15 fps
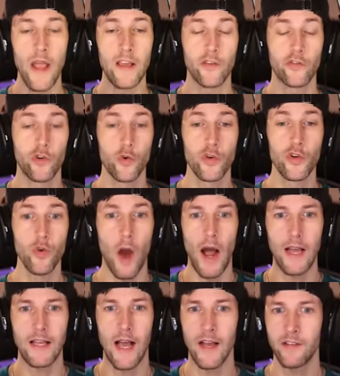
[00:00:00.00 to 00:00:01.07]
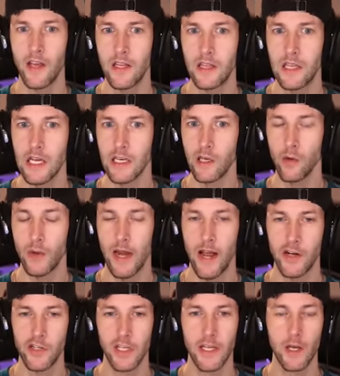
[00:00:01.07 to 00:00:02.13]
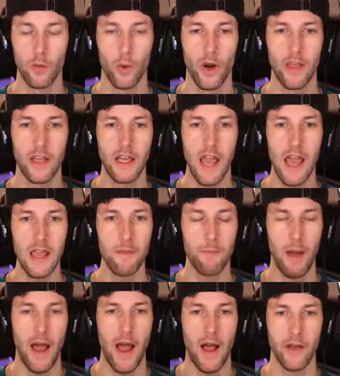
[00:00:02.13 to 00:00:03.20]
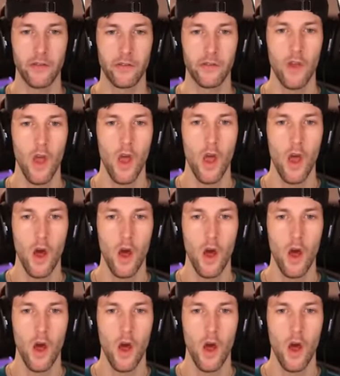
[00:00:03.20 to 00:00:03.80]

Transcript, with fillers: wait, so you, uh, guys, I think you can actually get one of the Game Pass